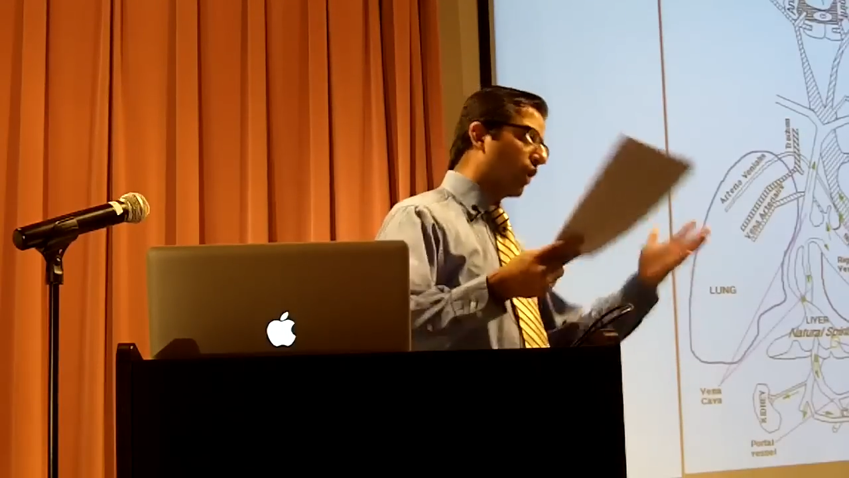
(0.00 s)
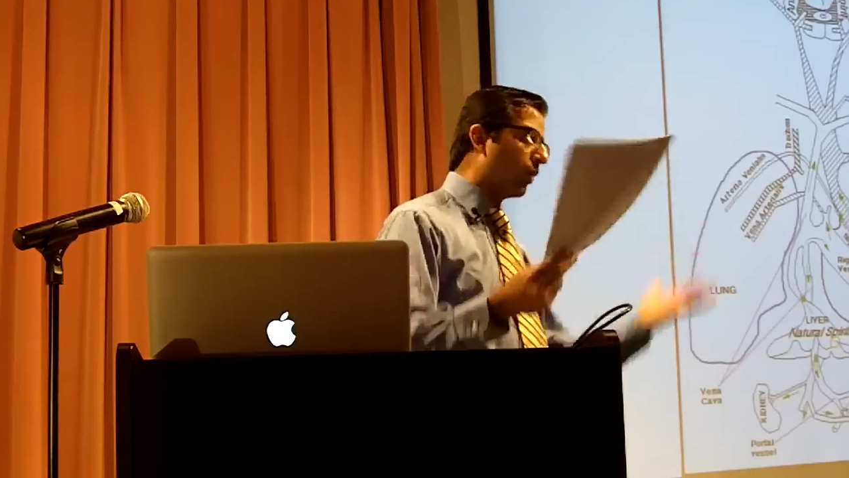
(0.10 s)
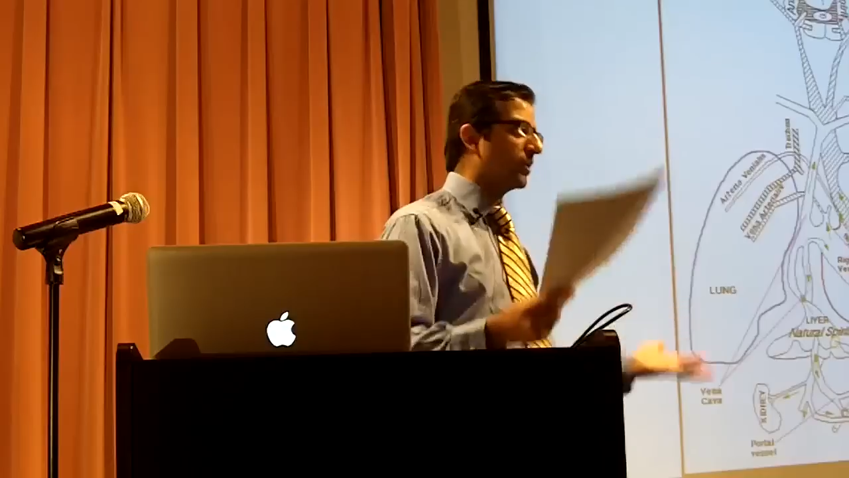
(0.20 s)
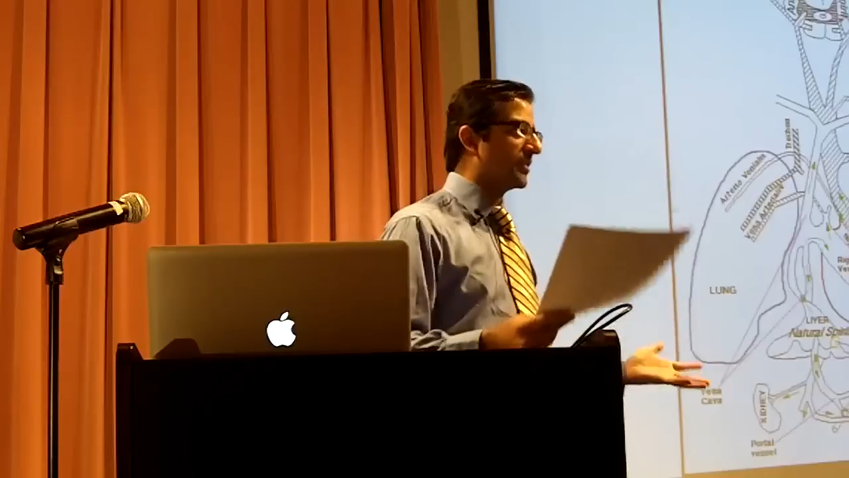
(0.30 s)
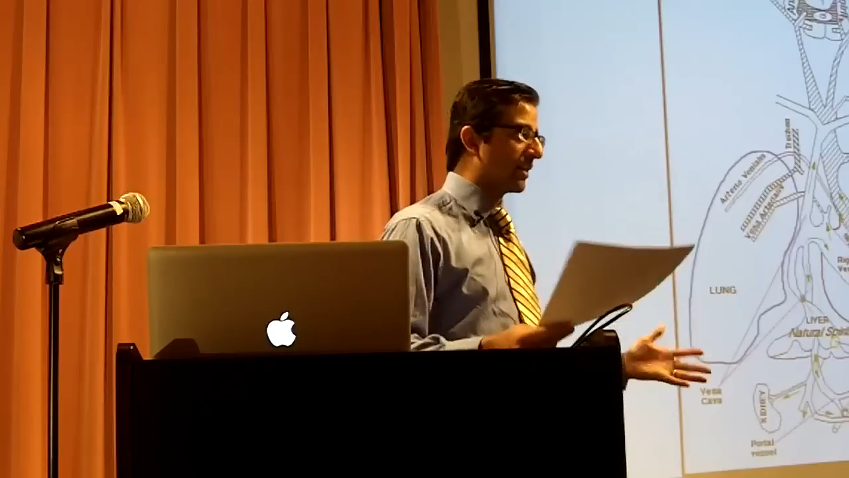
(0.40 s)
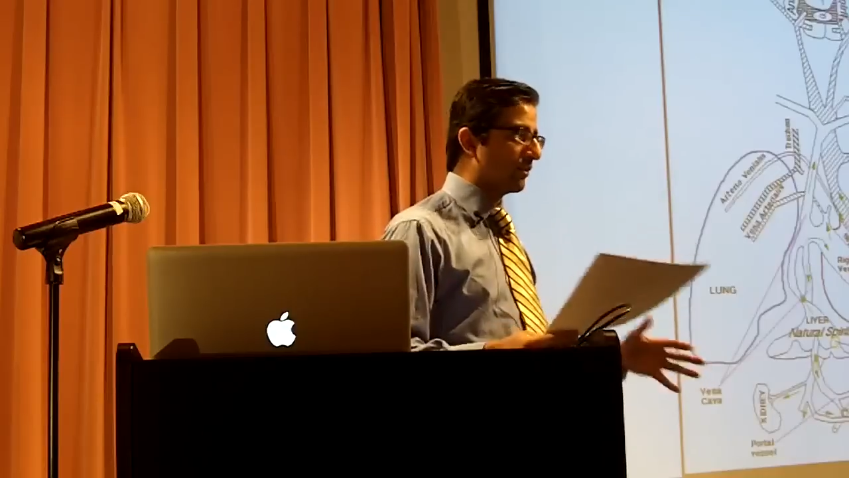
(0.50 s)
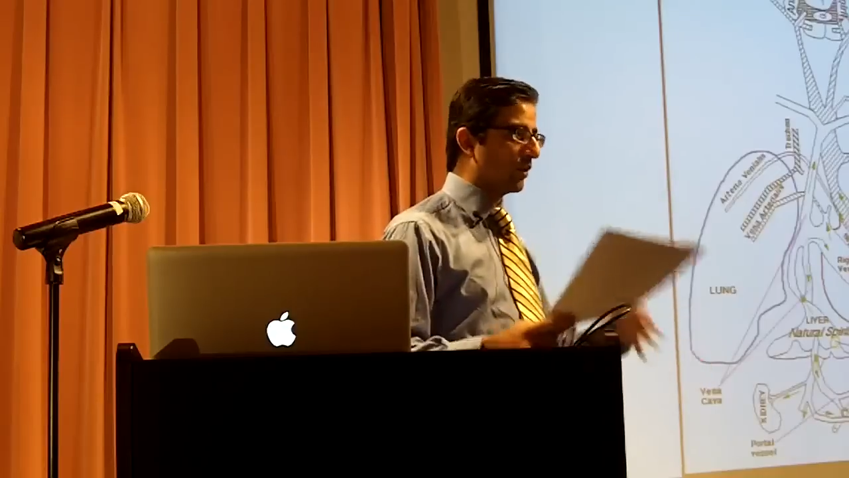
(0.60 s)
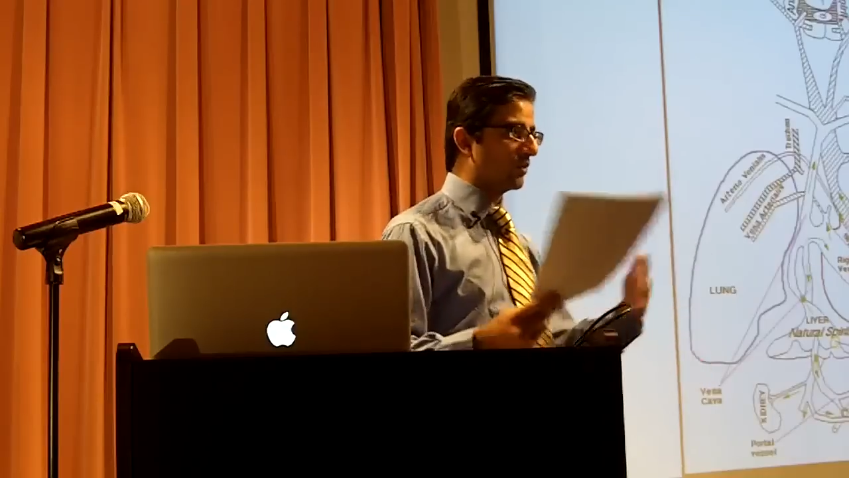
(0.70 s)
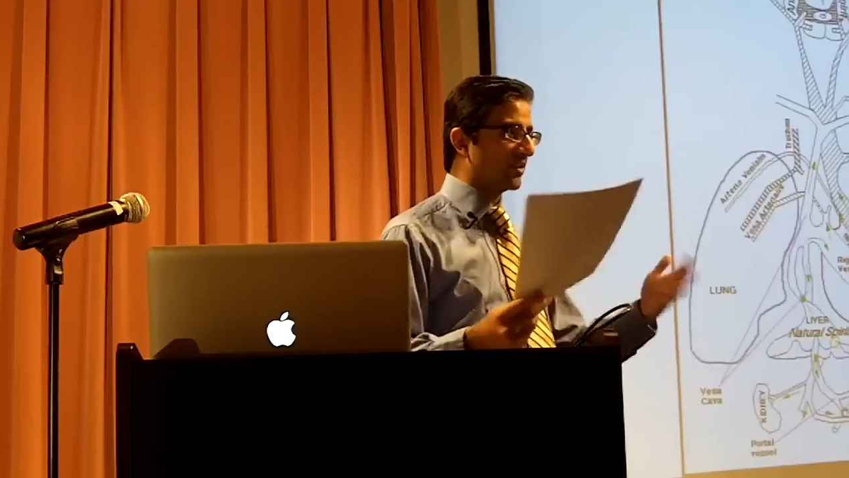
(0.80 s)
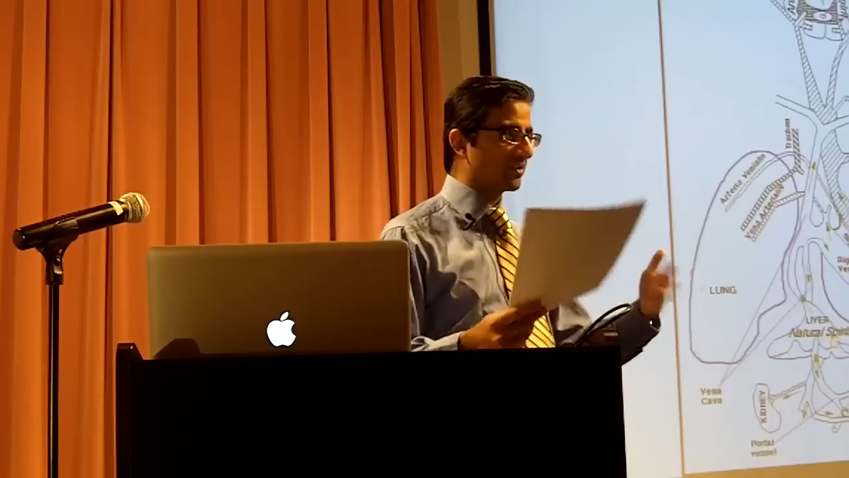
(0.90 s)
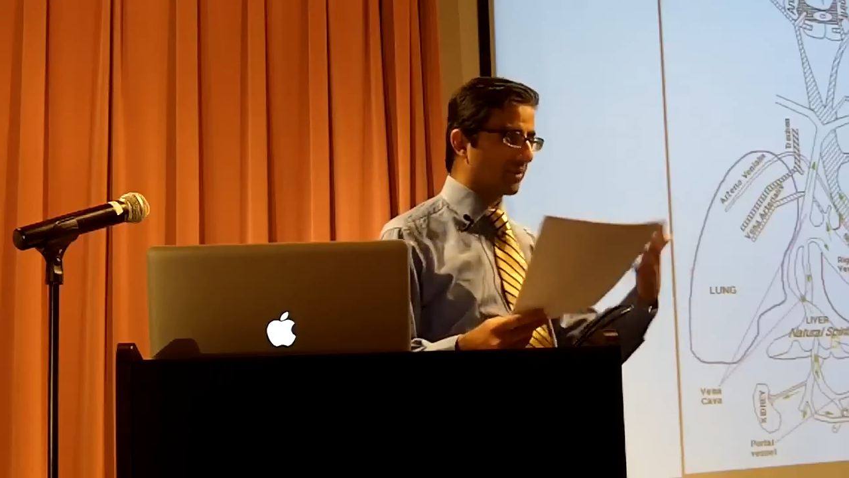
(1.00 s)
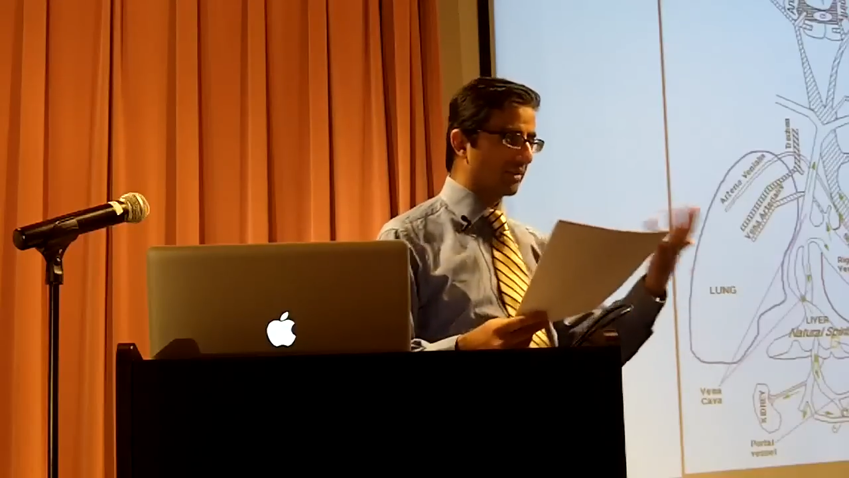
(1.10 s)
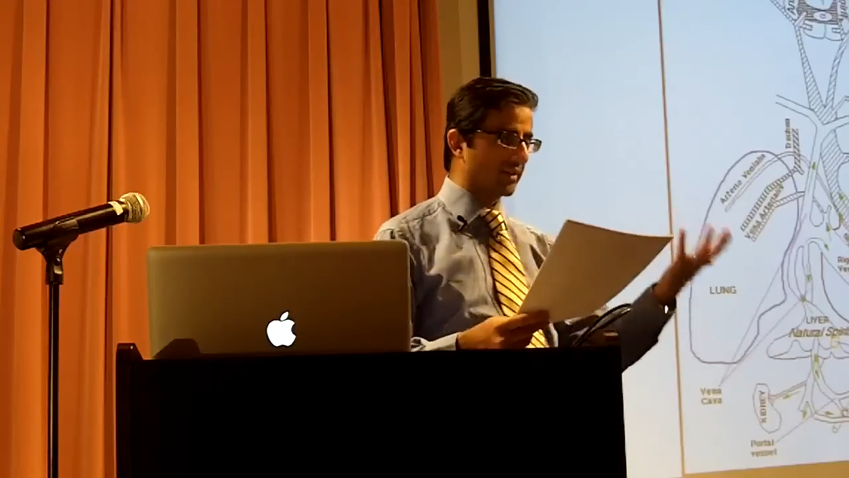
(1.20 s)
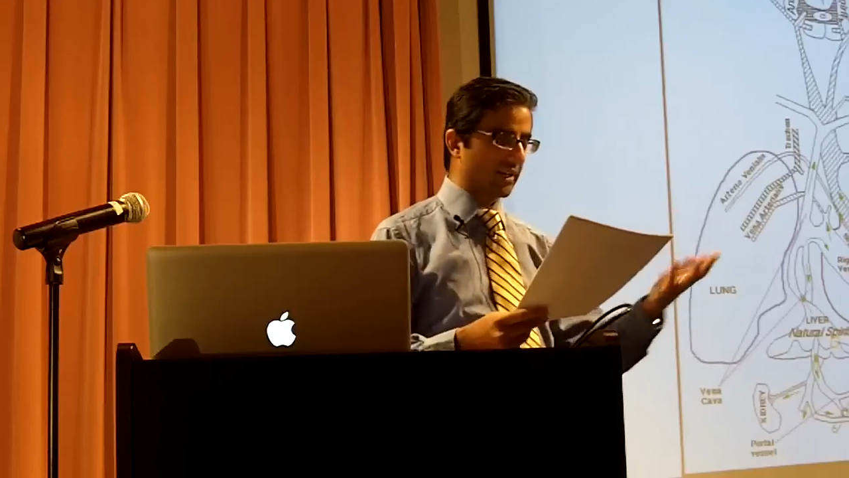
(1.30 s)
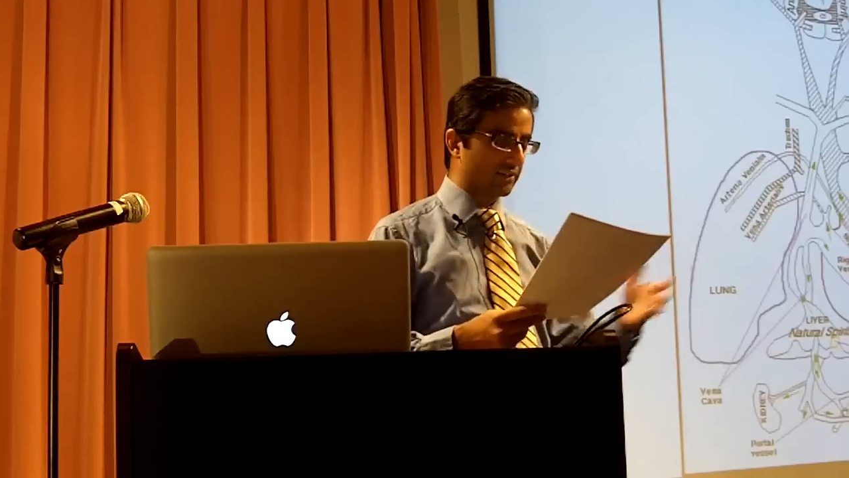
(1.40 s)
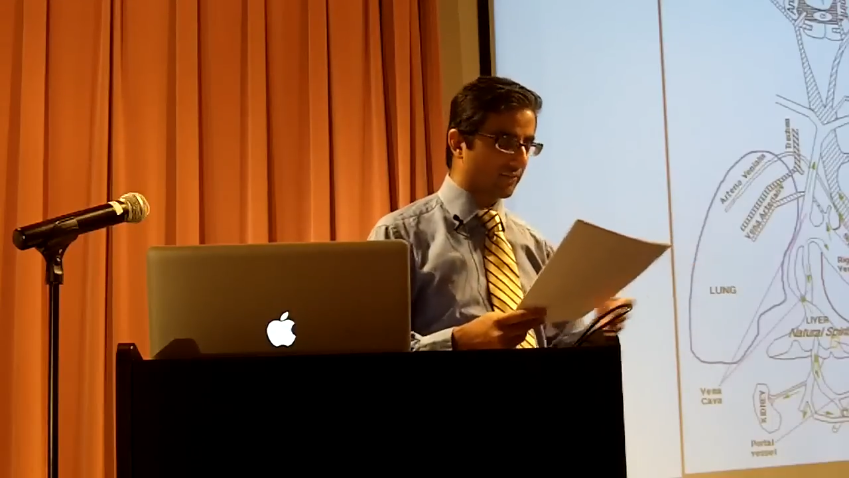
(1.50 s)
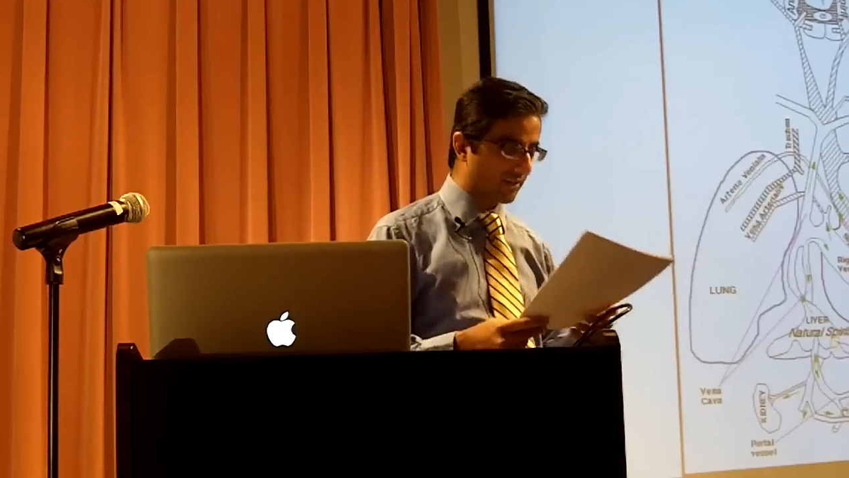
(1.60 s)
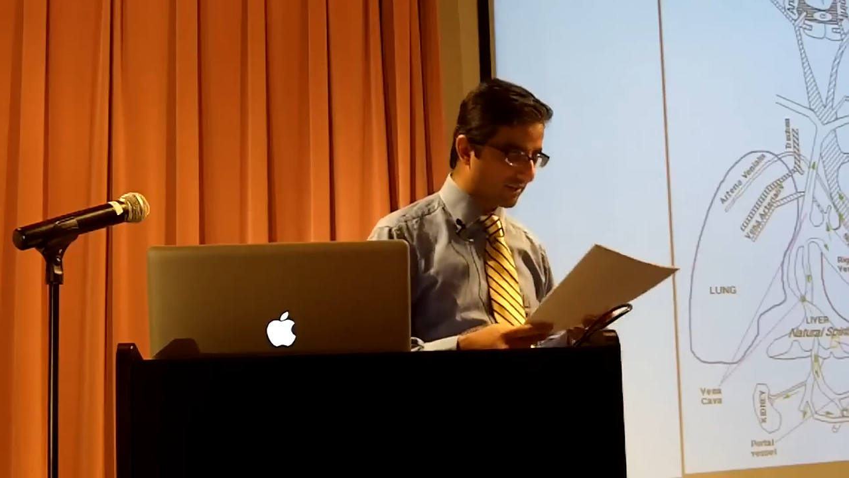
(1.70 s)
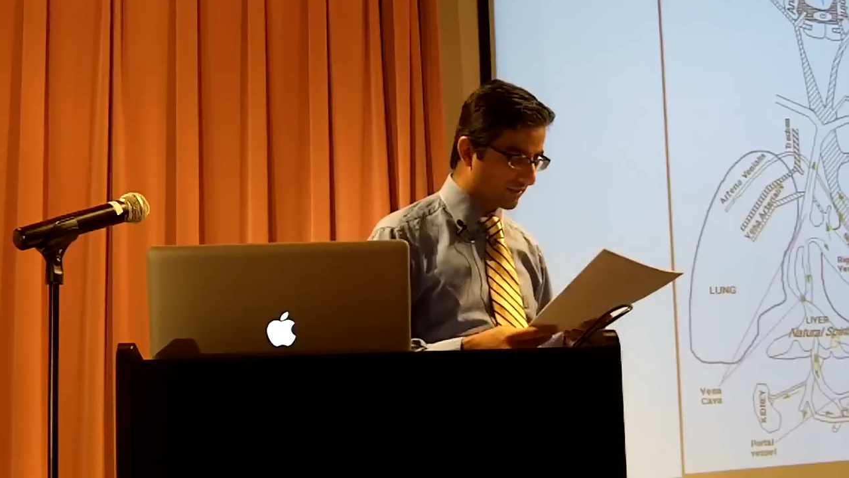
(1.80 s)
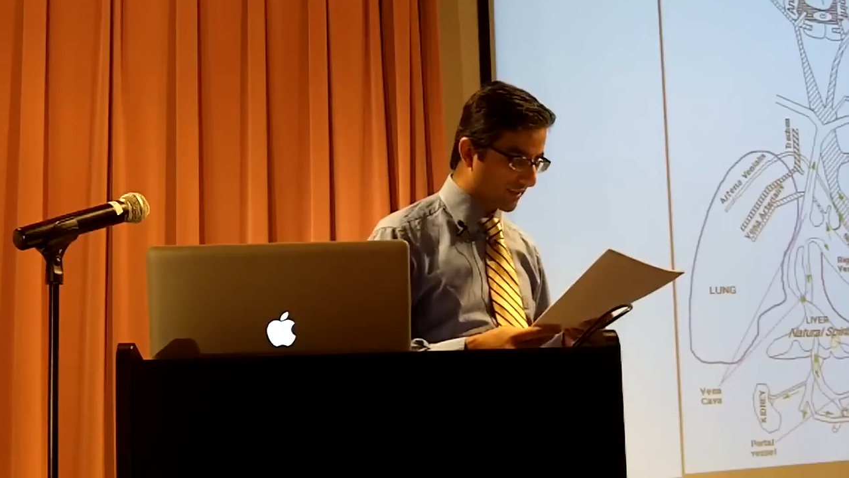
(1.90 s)
always had a role with the spirit as
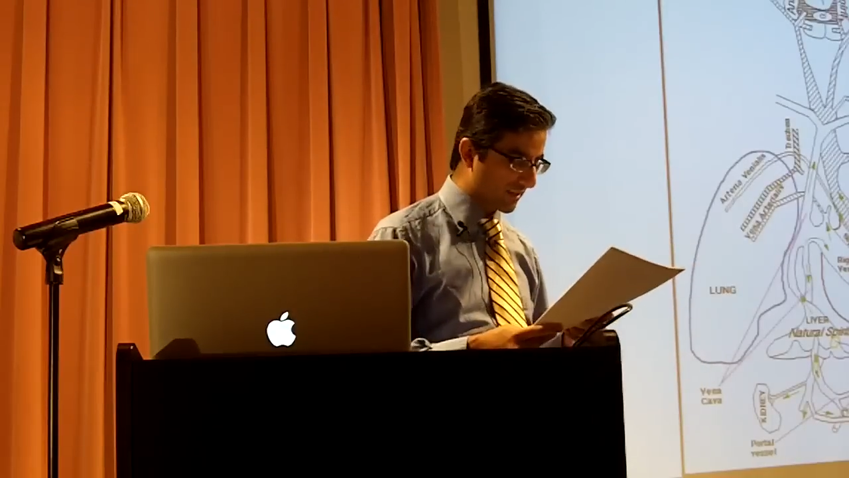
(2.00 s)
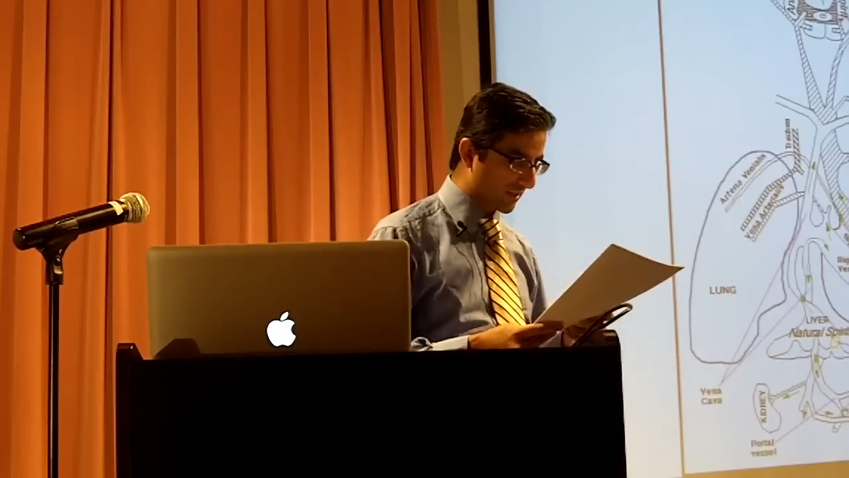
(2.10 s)
far as